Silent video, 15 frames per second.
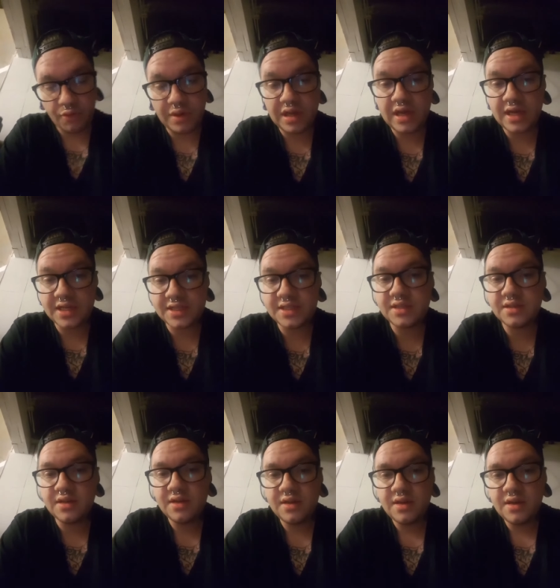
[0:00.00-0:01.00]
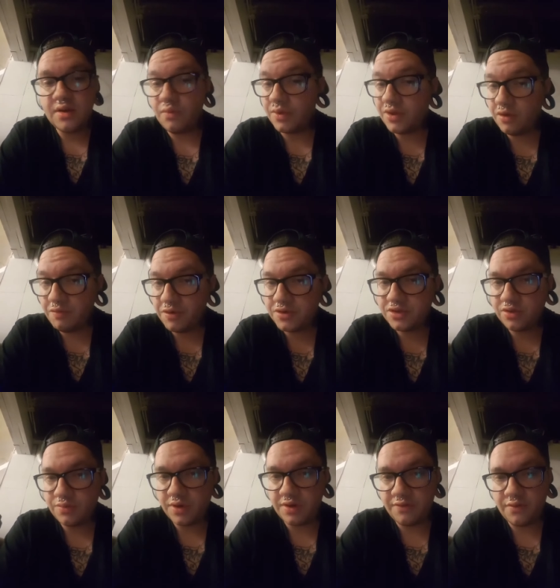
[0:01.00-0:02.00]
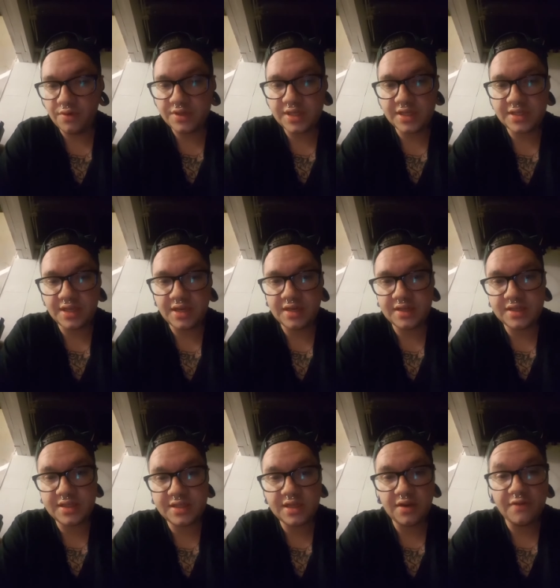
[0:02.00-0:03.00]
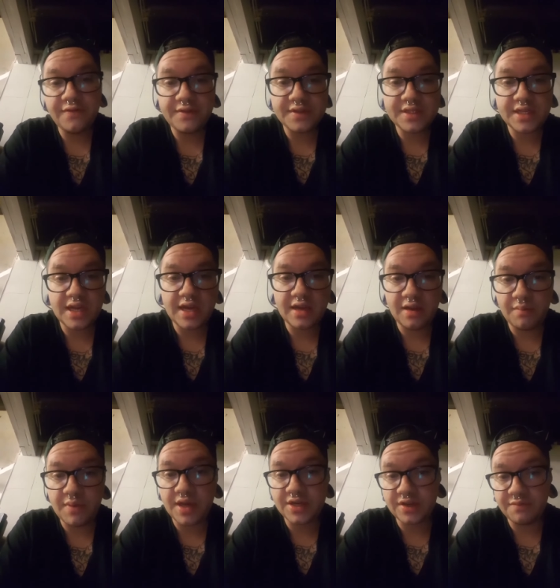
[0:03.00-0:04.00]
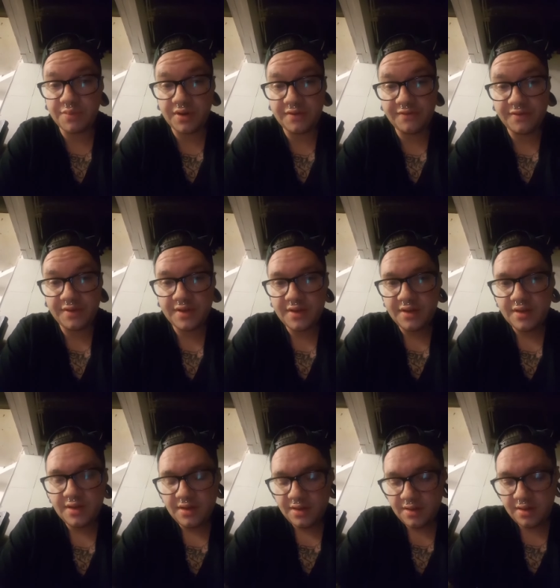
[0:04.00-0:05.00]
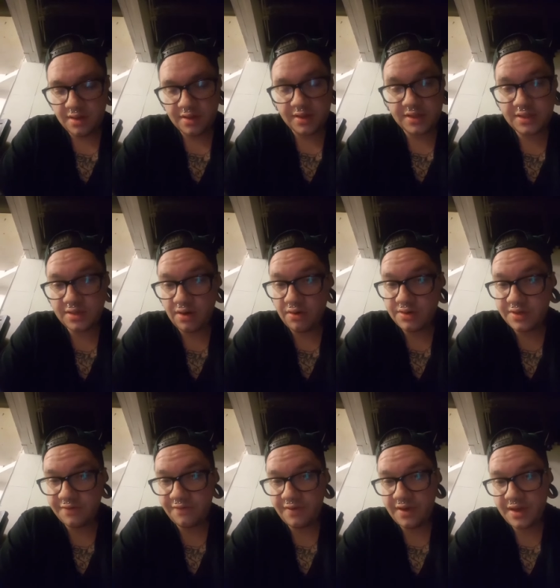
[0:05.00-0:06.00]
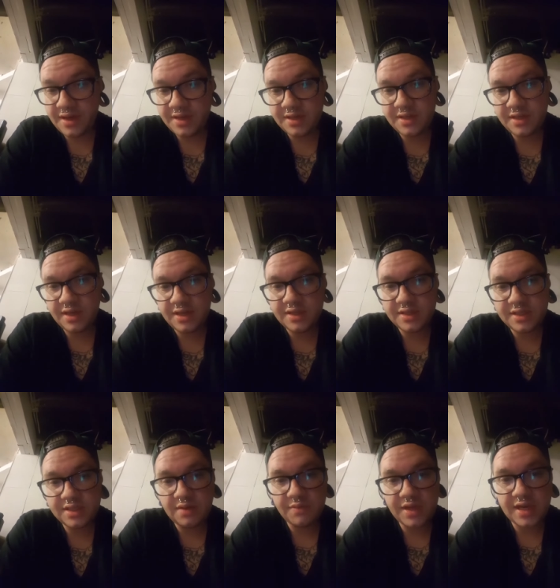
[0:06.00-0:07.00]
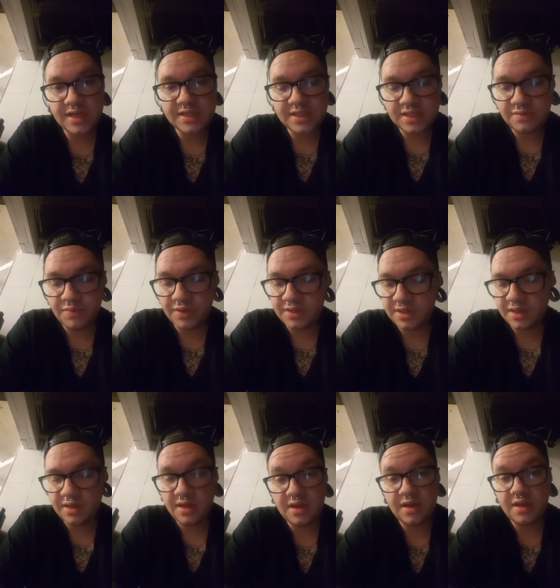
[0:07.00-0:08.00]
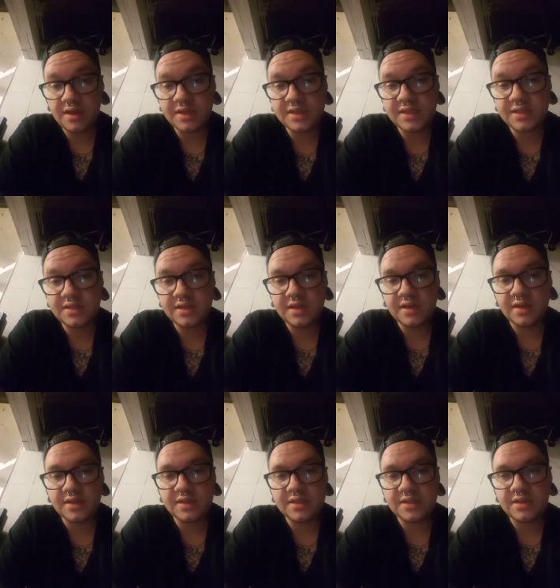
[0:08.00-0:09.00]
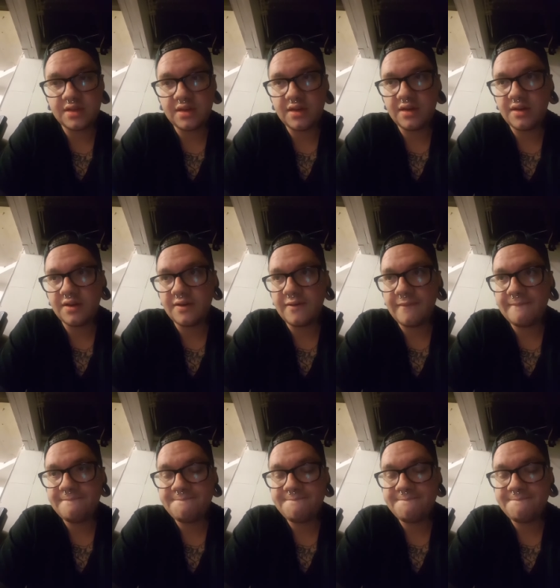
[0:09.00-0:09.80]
Maria has, with her Burst Break, of course, has a self-stacking magic buff. Uh, it's hard to find in some cases, but uh, it's it's uh,